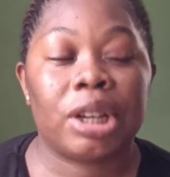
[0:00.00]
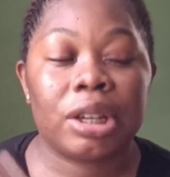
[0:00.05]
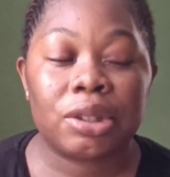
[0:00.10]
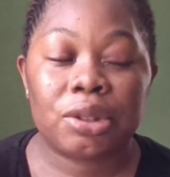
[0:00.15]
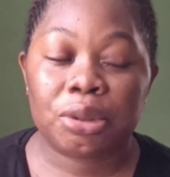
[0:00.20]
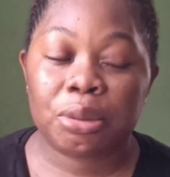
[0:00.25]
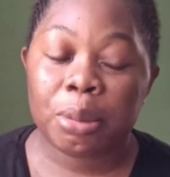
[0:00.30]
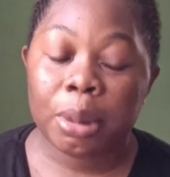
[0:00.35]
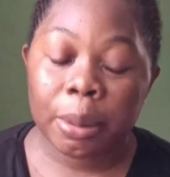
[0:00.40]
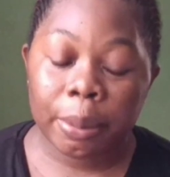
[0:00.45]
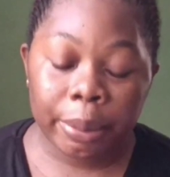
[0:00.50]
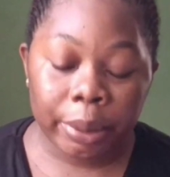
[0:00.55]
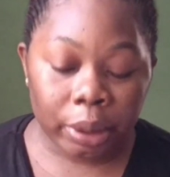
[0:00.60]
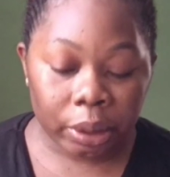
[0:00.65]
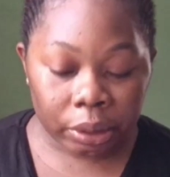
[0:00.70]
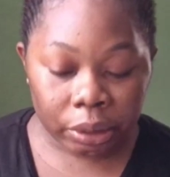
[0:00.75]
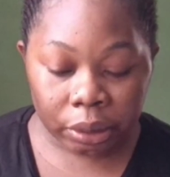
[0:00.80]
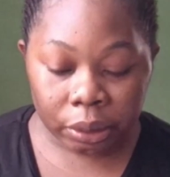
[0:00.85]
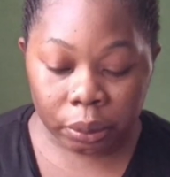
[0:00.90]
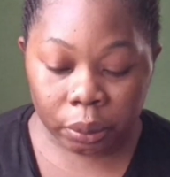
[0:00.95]
Trying to
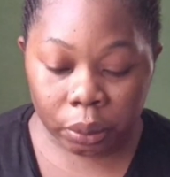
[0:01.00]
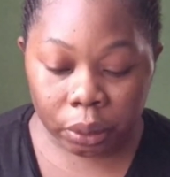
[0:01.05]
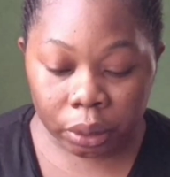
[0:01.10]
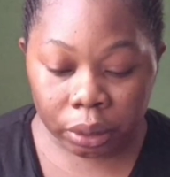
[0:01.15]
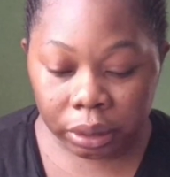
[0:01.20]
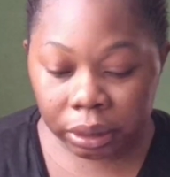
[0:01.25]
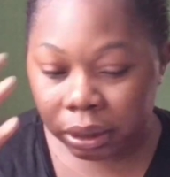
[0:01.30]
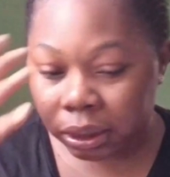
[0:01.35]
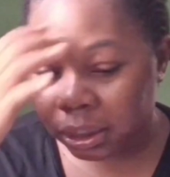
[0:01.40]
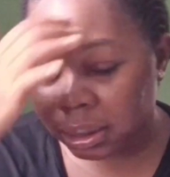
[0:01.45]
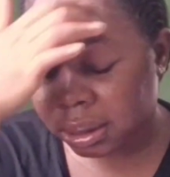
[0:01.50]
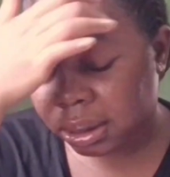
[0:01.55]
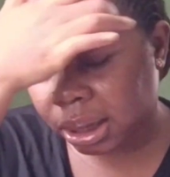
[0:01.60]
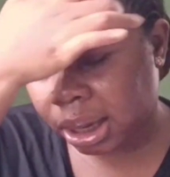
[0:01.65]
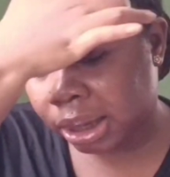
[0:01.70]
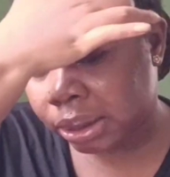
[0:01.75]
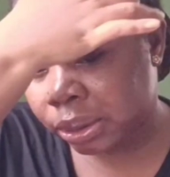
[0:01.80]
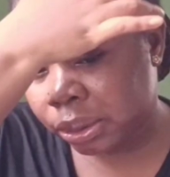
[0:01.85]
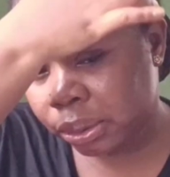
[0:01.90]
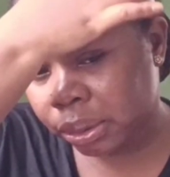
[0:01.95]
remember other
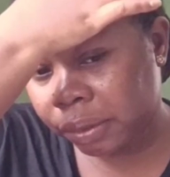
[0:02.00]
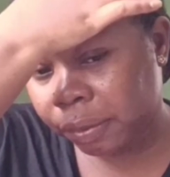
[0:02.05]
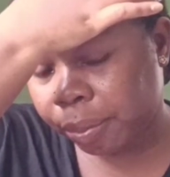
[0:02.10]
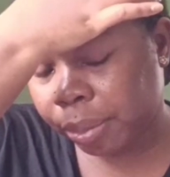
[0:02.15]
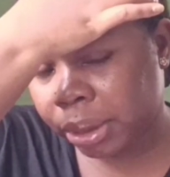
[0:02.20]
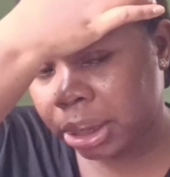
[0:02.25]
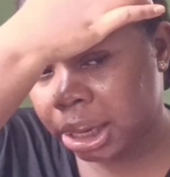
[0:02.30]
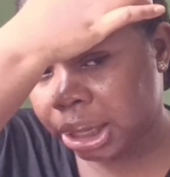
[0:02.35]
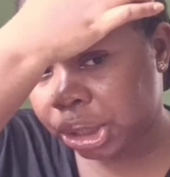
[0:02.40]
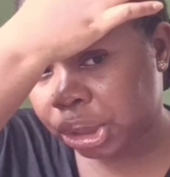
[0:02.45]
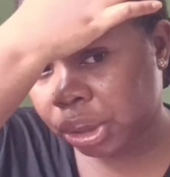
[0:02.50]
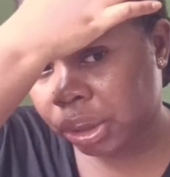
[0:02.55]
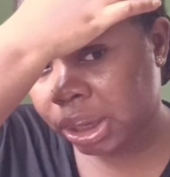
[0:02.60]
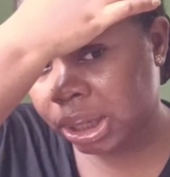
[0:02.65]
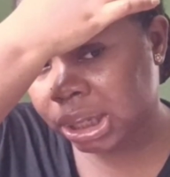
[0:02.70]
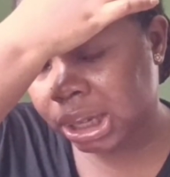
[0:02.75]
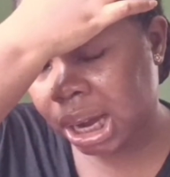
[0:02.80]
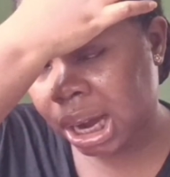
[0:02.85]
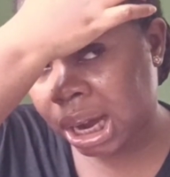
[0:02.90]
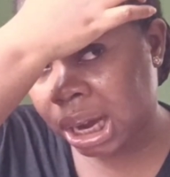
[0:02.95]
ones. I don't know if Paula
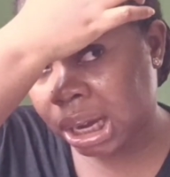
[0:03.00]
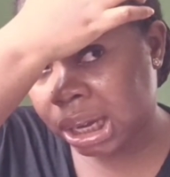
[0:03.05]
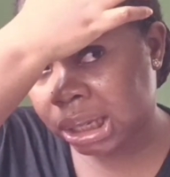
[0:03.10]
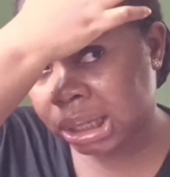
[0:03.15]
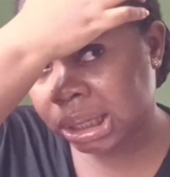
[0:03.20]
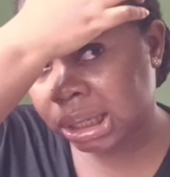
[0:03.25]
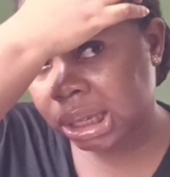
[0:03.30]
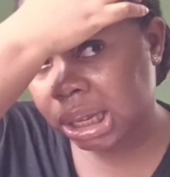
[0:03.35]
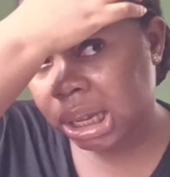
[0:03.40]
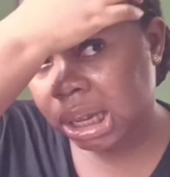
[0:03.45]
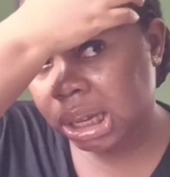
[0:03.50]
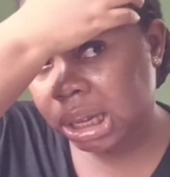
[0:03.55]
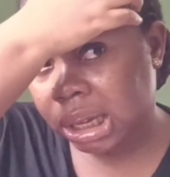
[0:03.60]
Choice has.